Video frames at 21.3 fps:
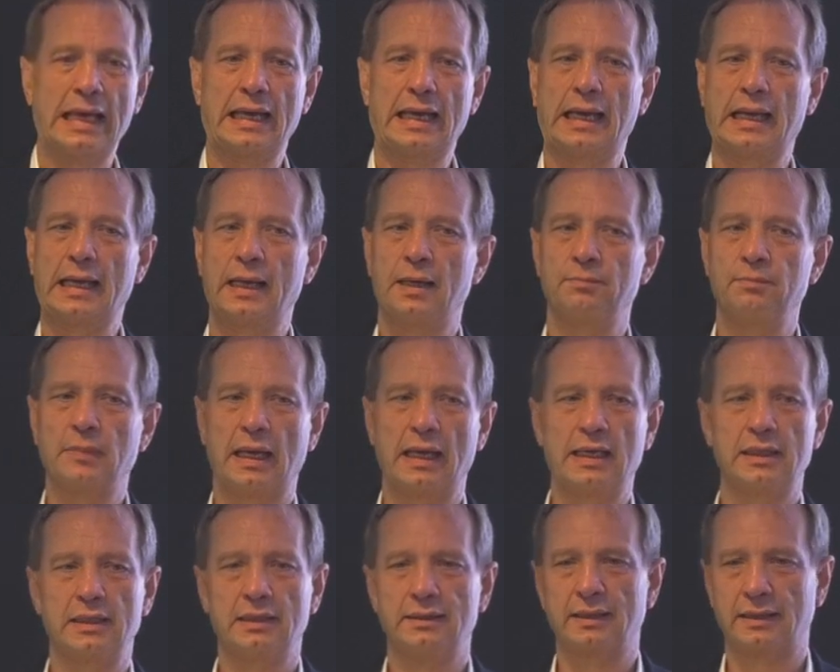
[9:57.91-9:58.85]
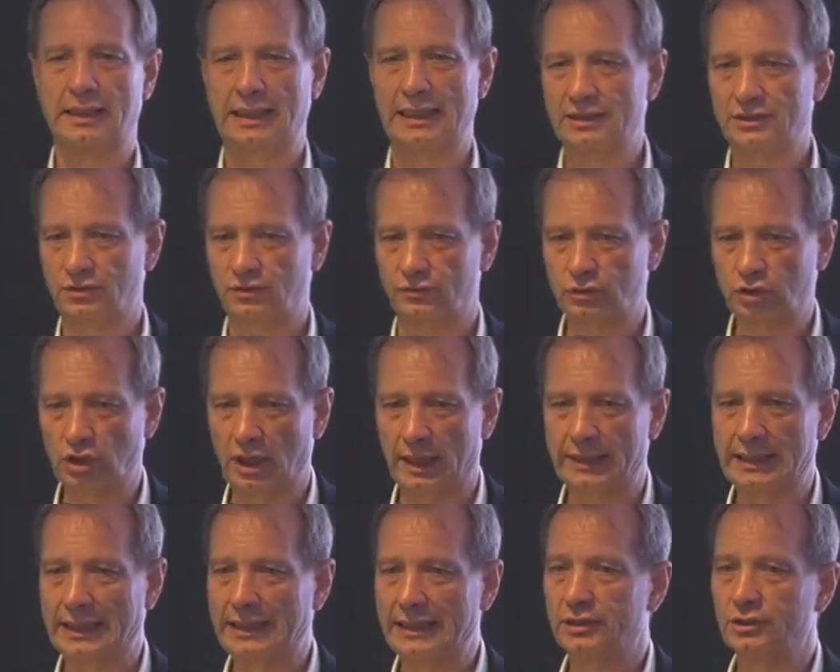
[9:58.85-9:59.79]
And in the case of
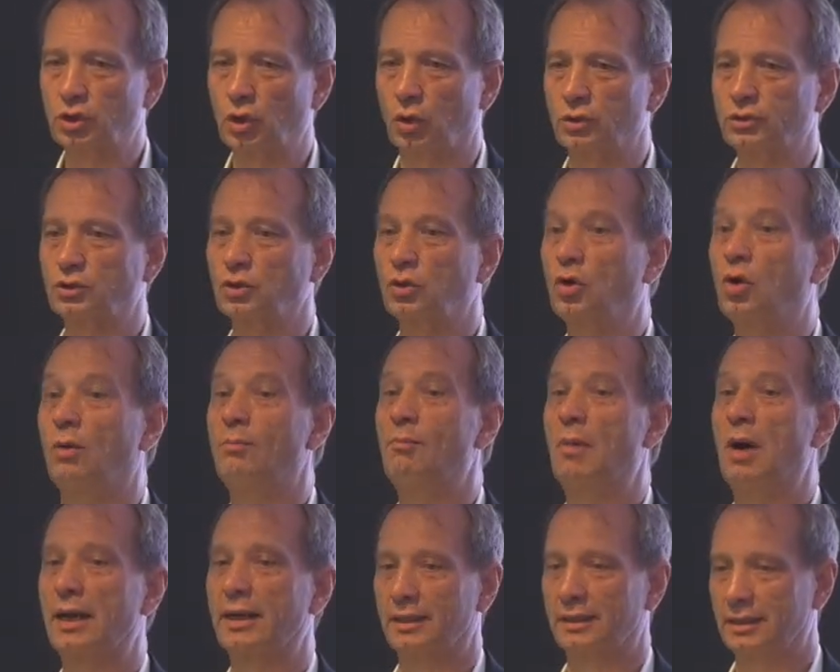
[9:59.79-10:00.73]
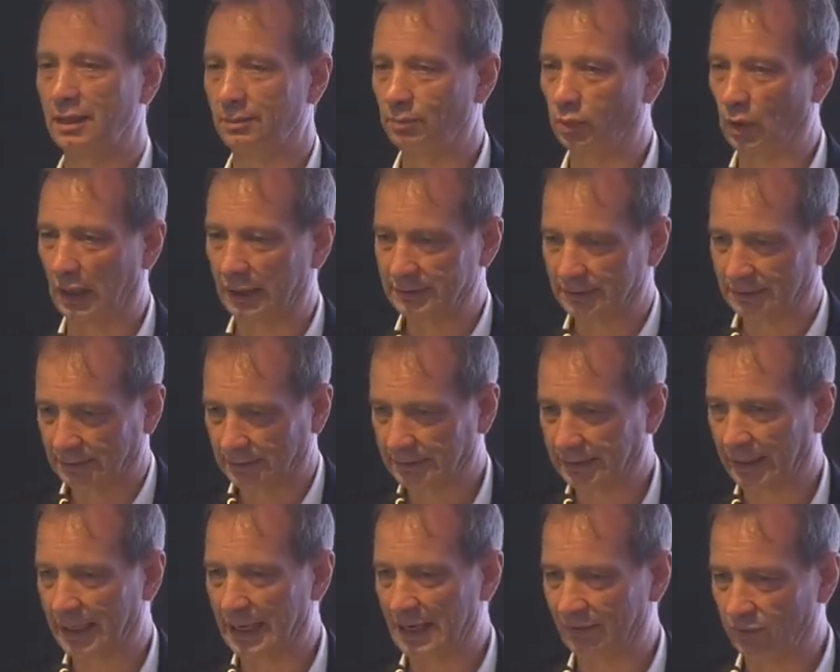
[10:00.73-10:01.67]
China, it is also commodity prices
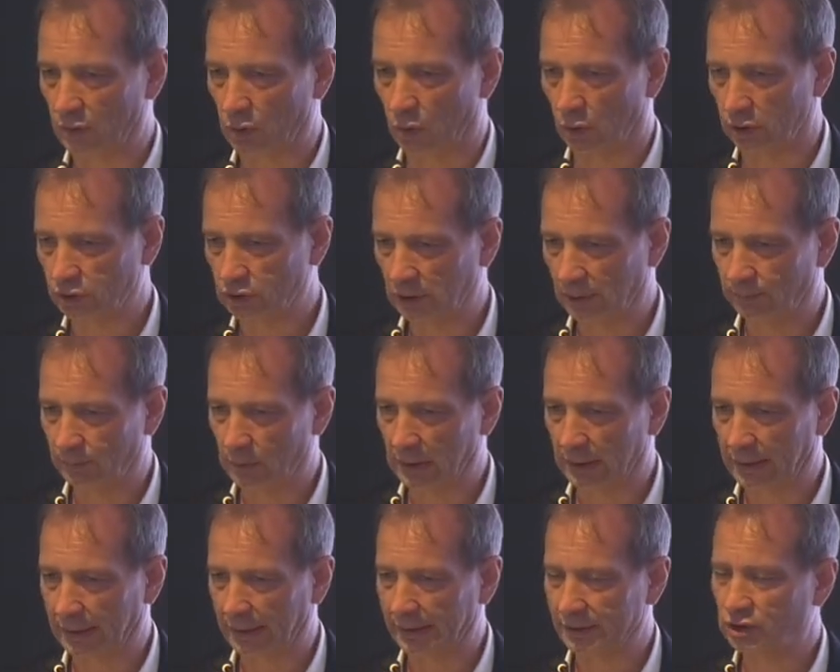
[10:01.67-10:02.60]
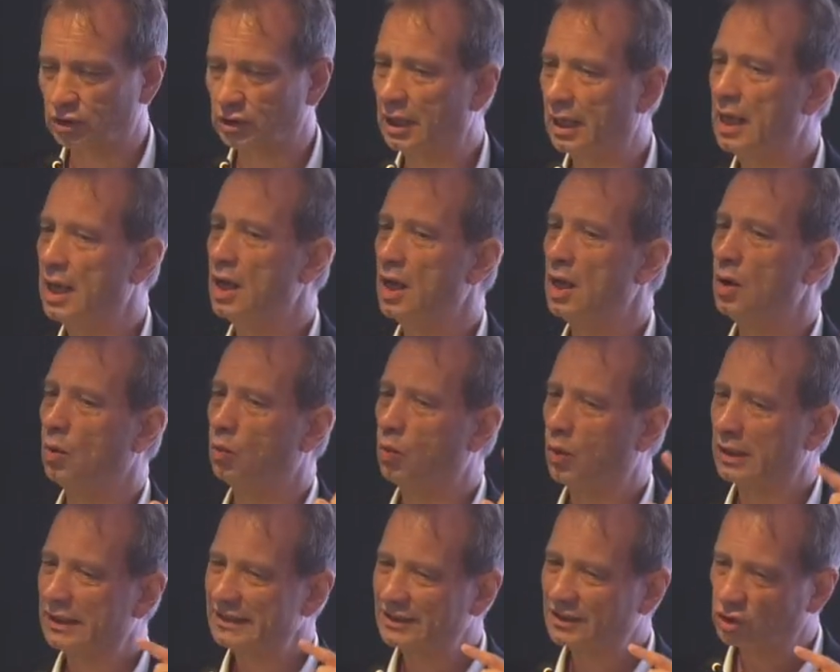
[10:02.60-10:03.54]
that have a large implication.
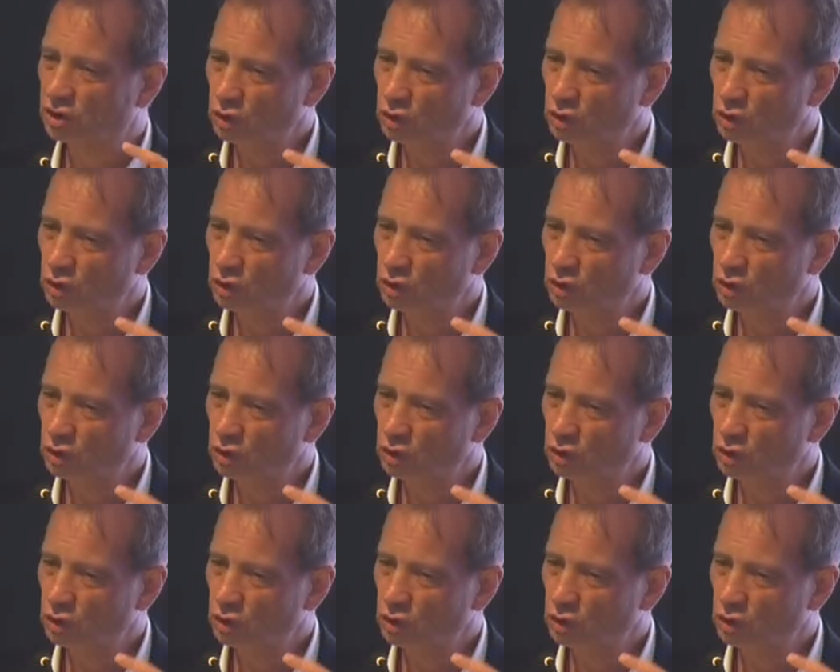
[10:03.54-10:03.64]
What is